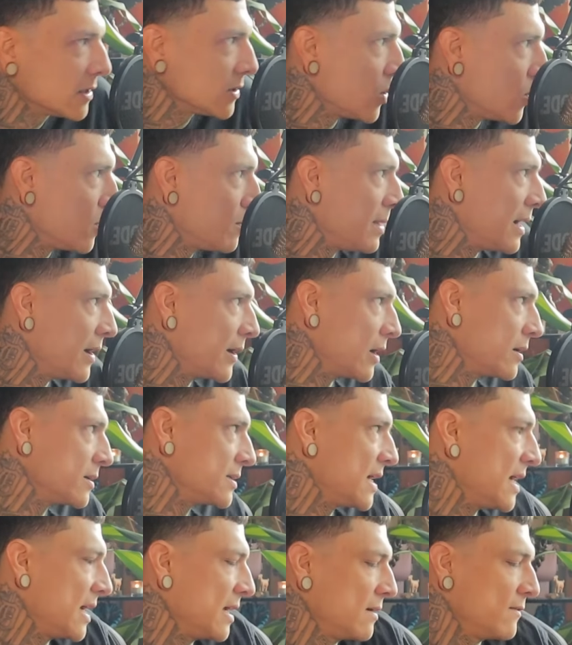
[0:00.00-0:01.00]
glow about our
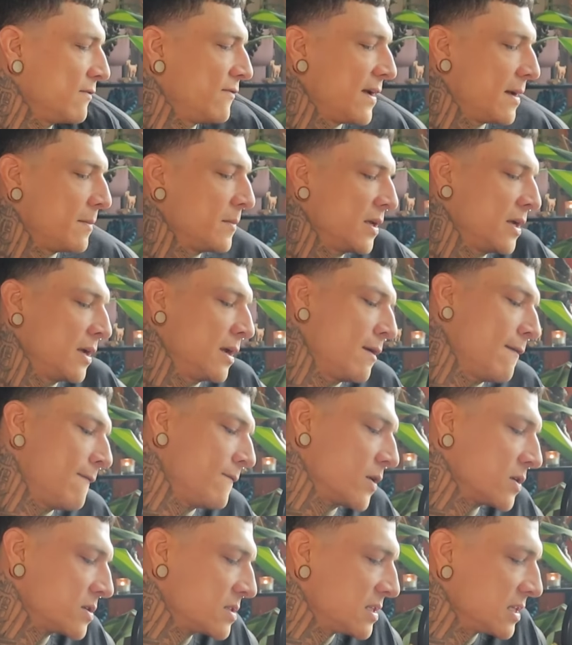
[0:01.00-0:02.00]
day. Family,
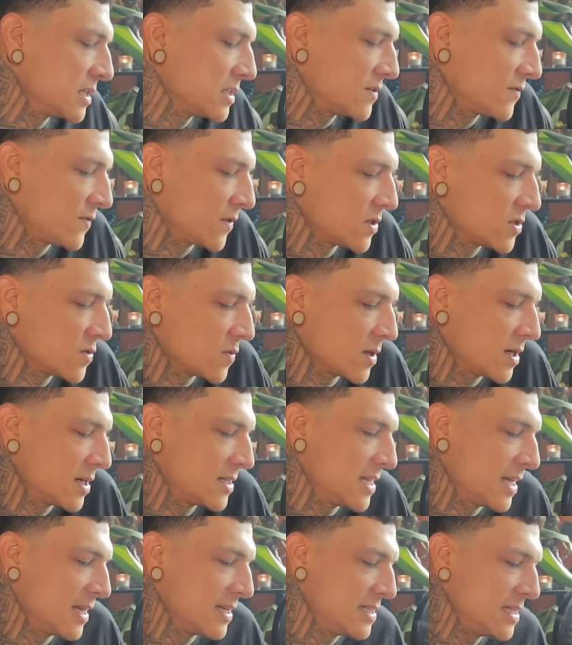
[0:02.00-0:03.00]
first things first, we're going
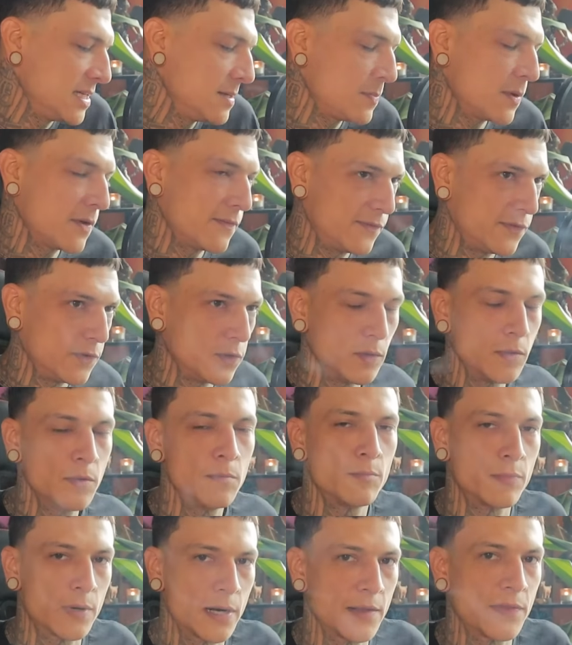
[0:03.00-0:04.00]
to take a deep, full
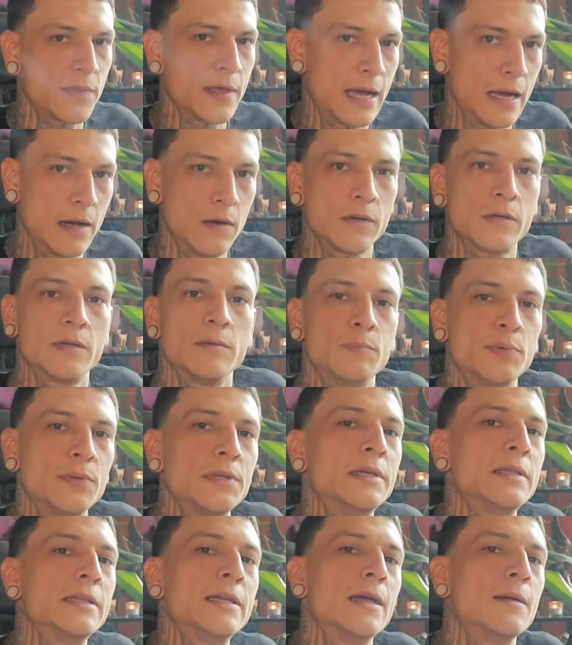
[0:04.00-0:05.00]
breath out,
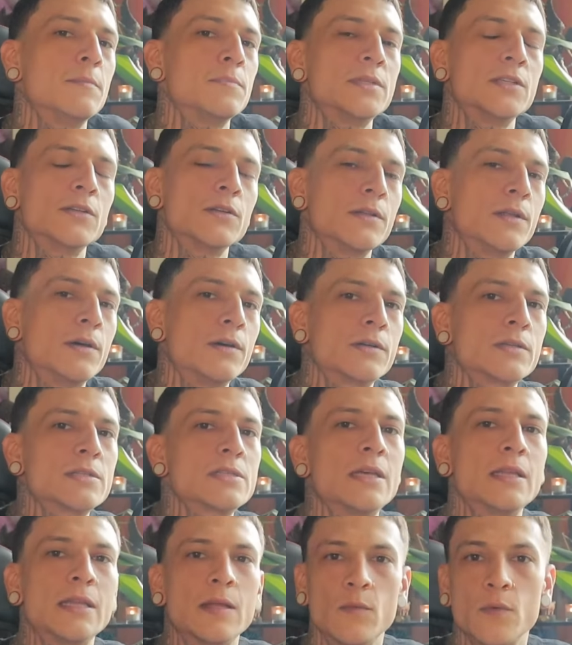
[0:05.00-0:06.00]
completely empty your lungs,
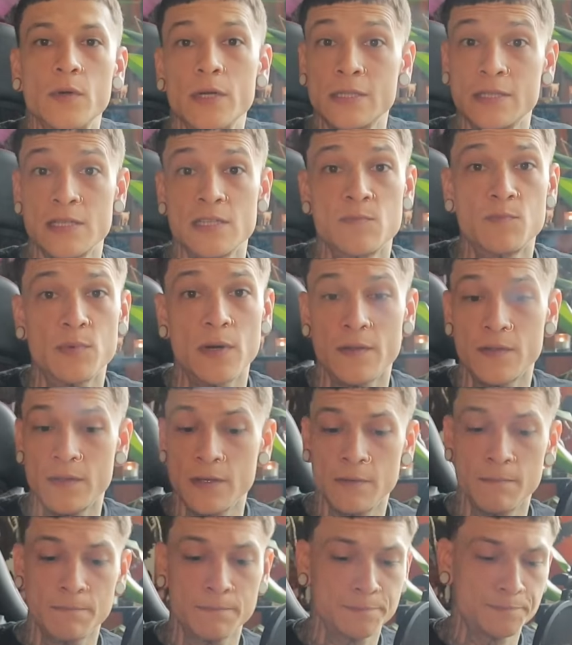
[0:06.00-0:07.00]
and then we'll get this breath
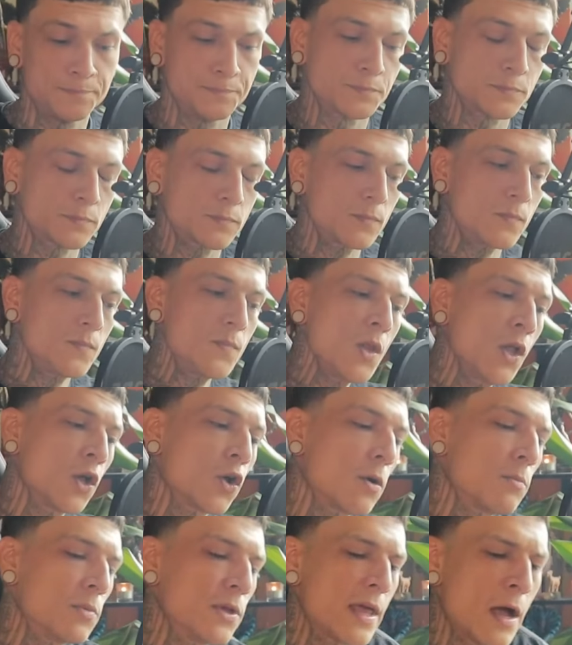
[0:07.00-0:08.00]
in.
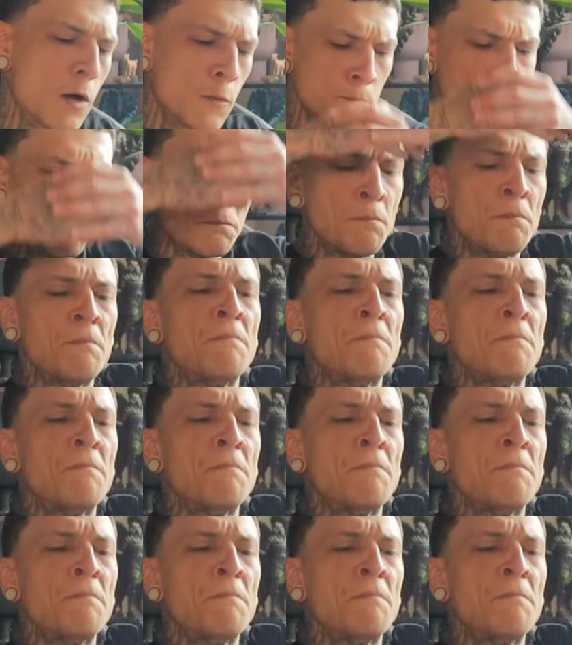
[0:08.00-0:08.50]
Go ahead, breathe out.